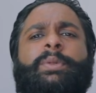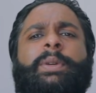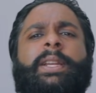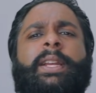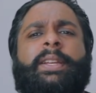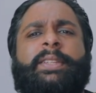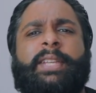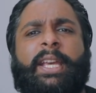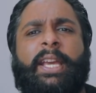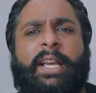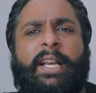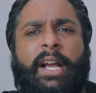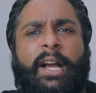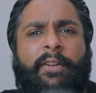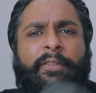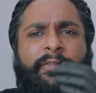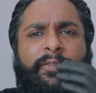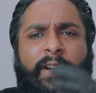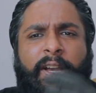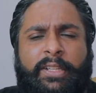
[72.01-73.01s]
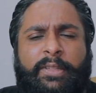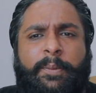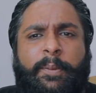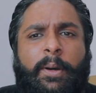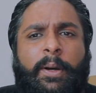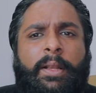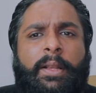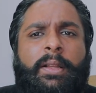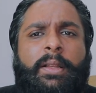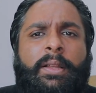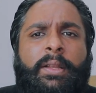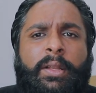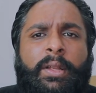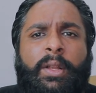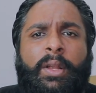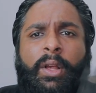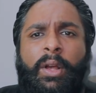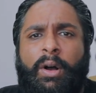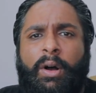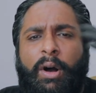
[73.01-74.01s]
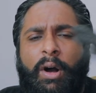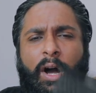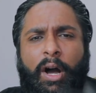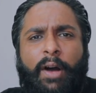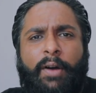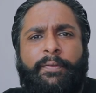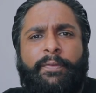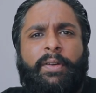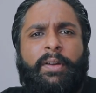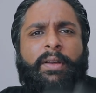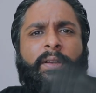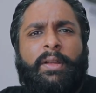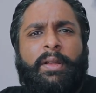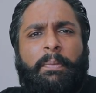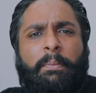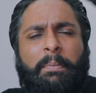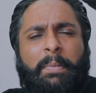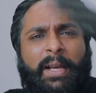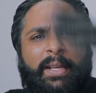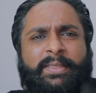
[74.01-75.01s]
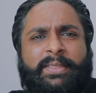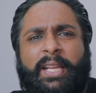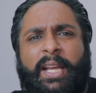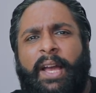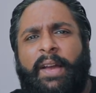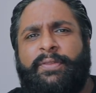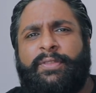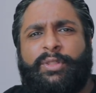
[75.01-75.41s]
we're gonna take our first pull of Musthave